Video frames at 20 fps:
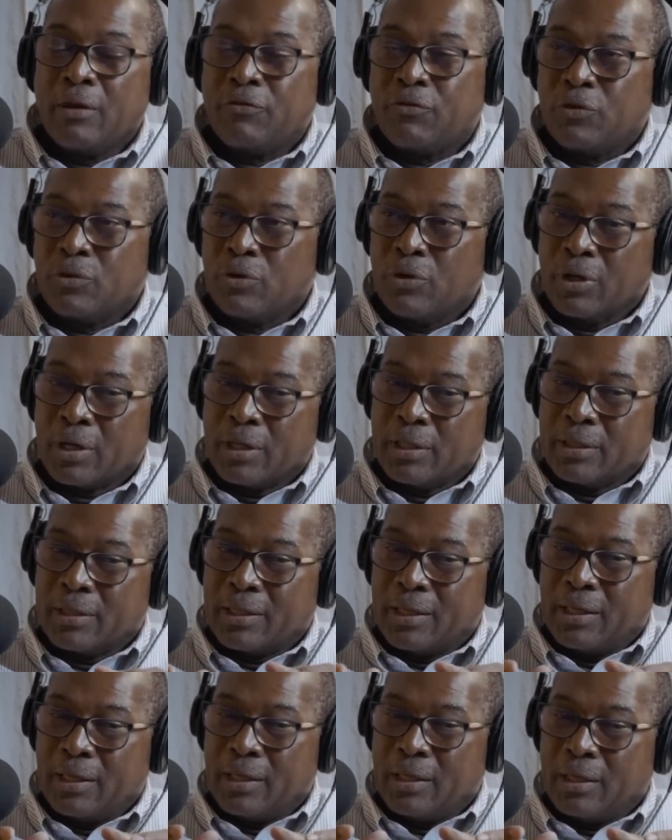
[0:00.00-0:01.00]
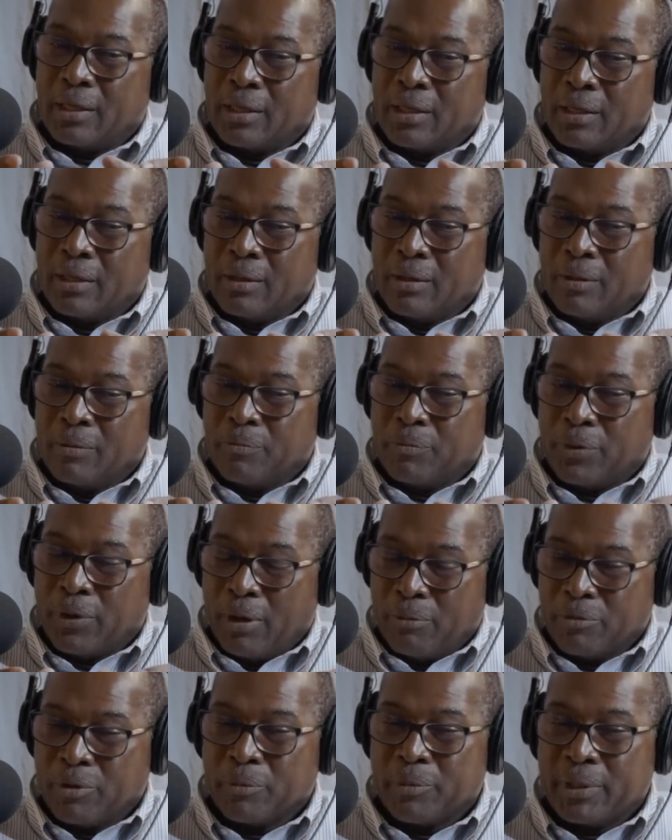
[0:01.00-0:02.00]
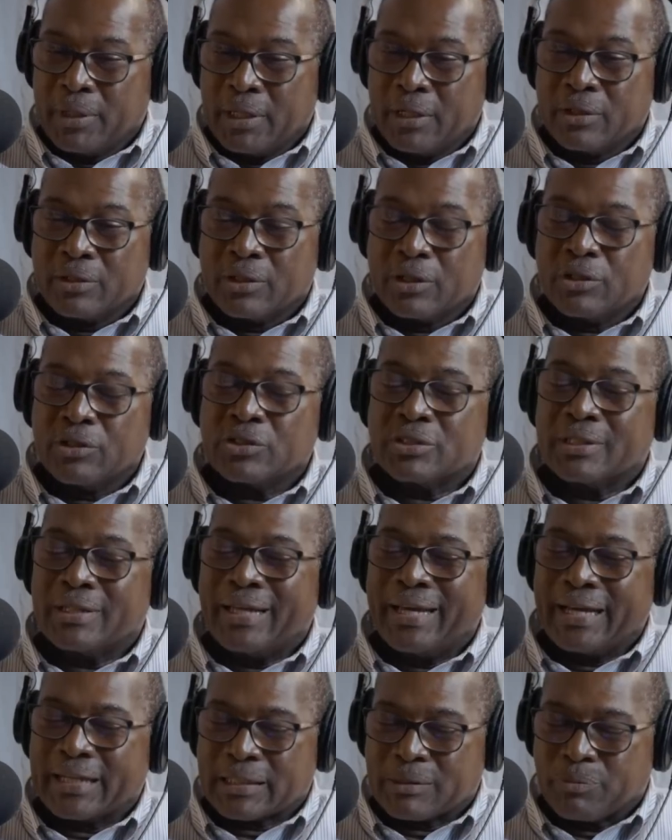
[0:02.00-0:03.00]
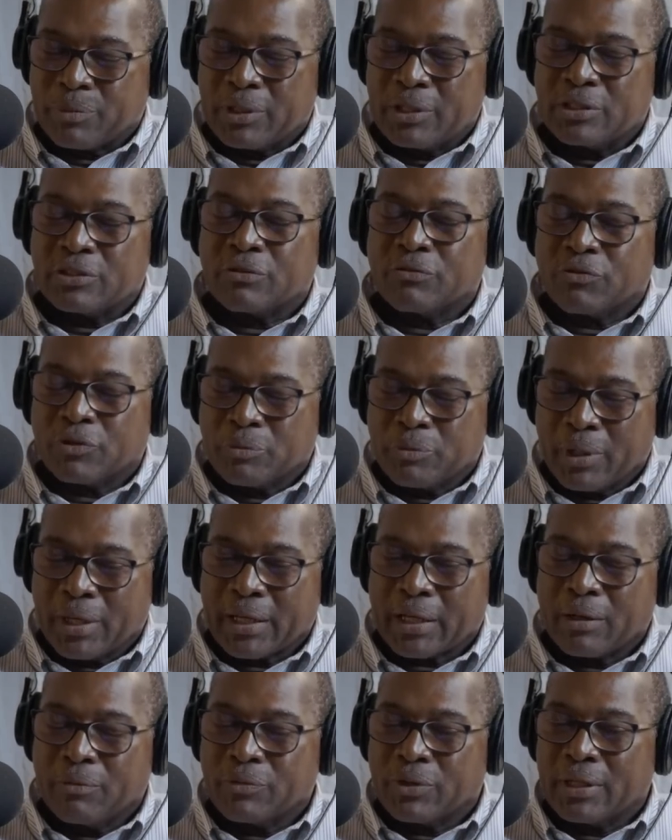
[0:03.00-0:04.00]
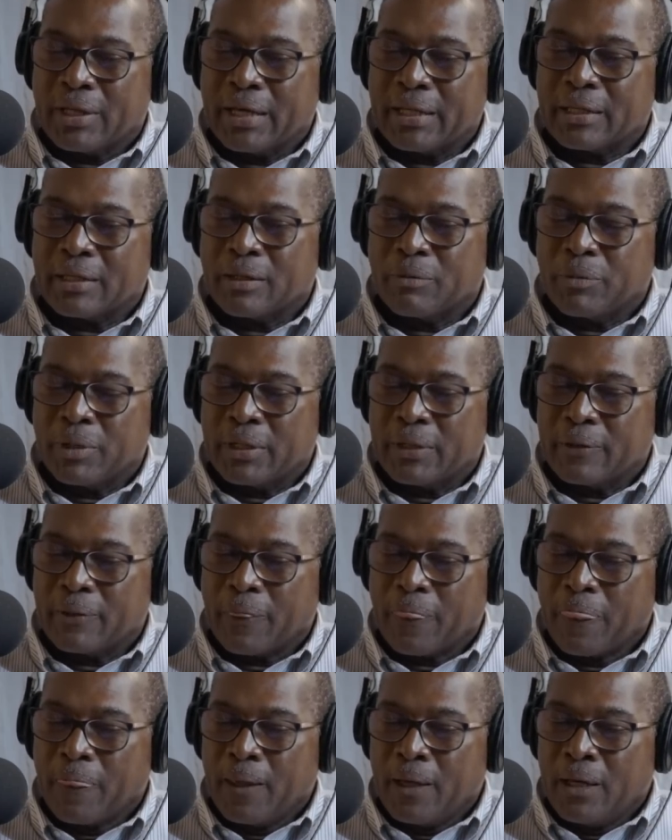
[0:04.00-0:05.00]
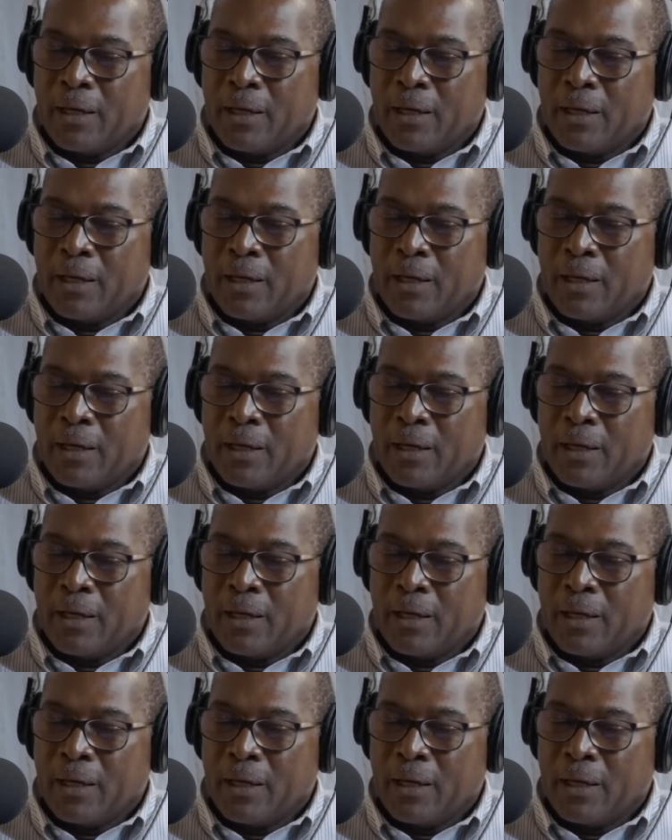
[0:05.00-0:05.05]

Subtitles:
If you look at the problem, and there is an explanation for it, but I'll come to that in a minute.